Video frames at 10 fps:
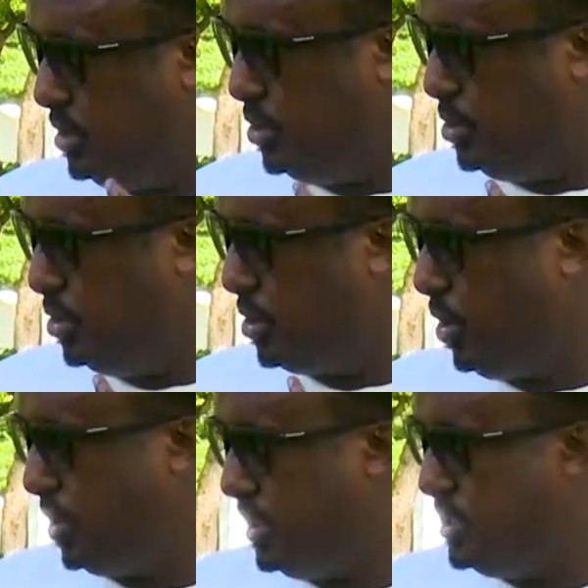your
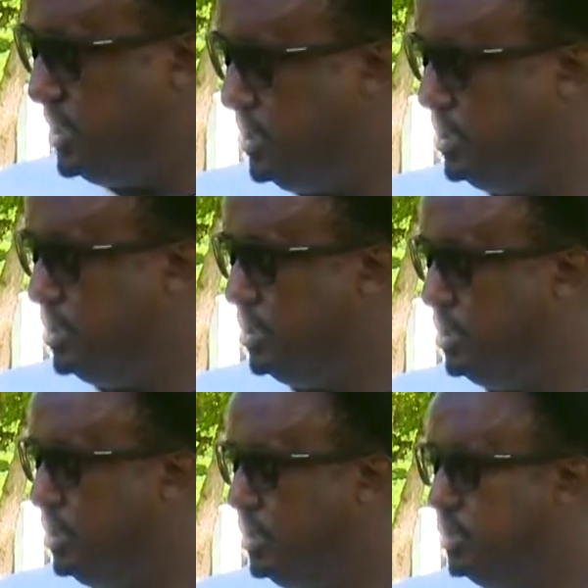cognition
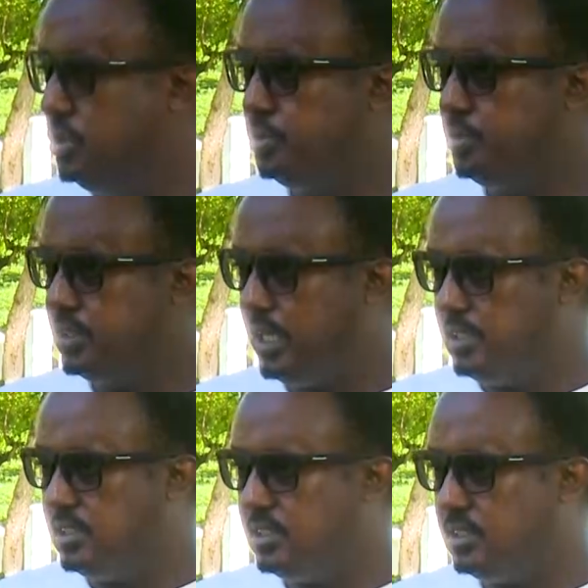to
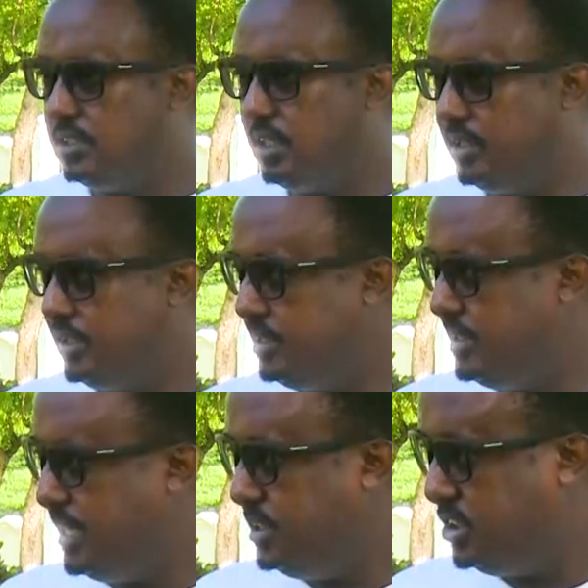sense the
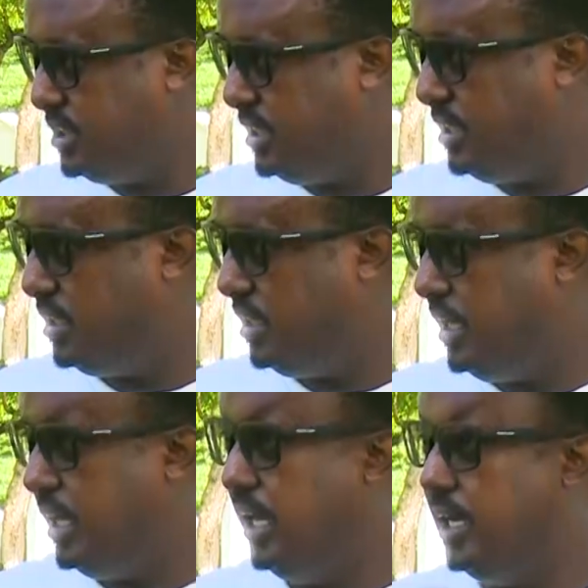danger
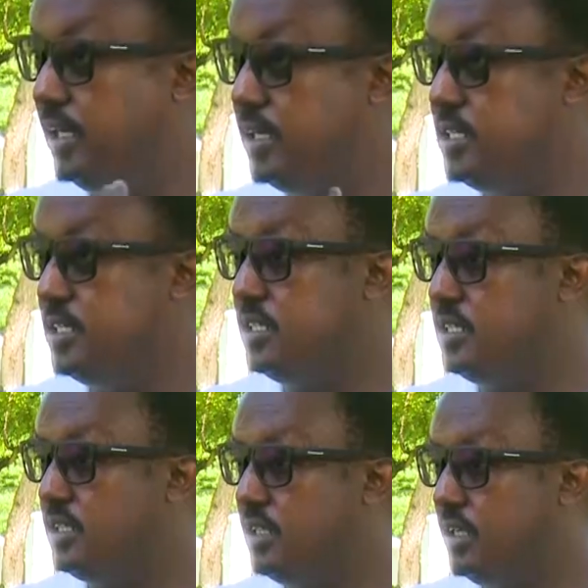and
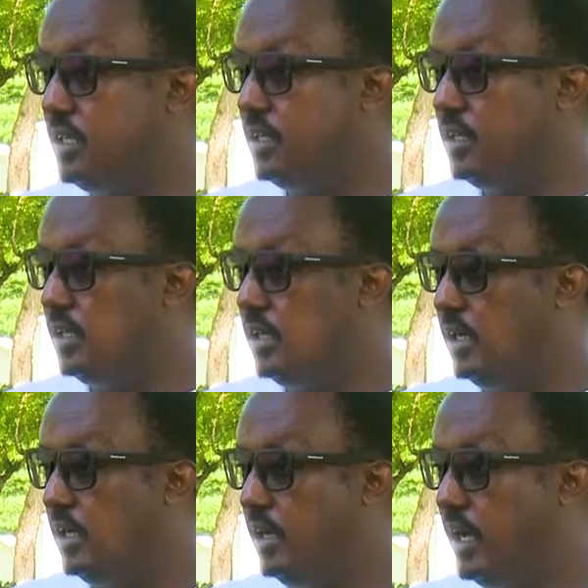
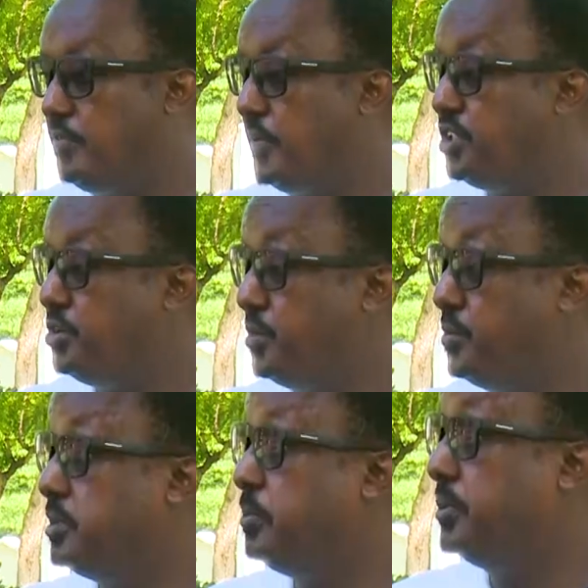uh, affect your
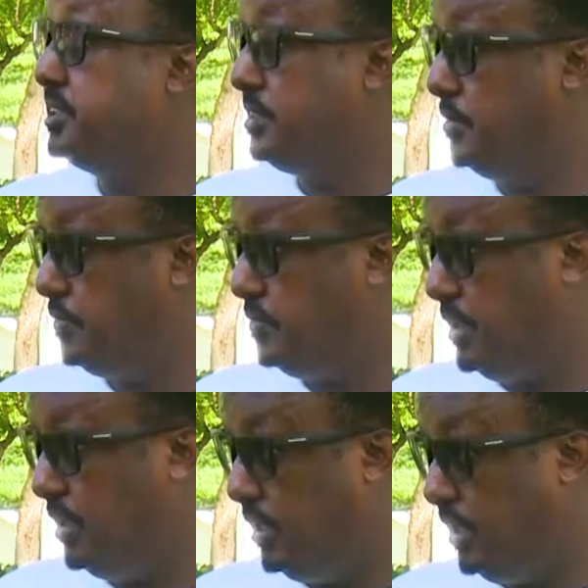responsive
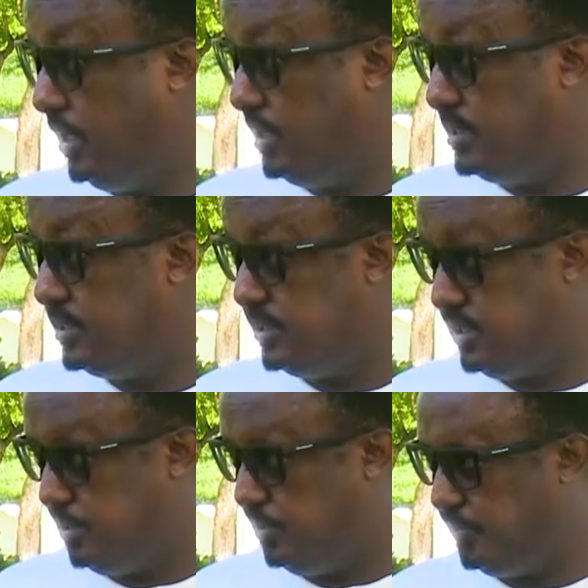uh,
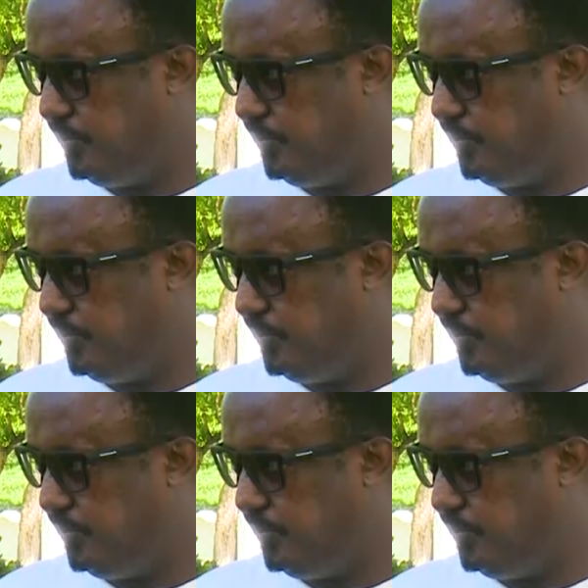system.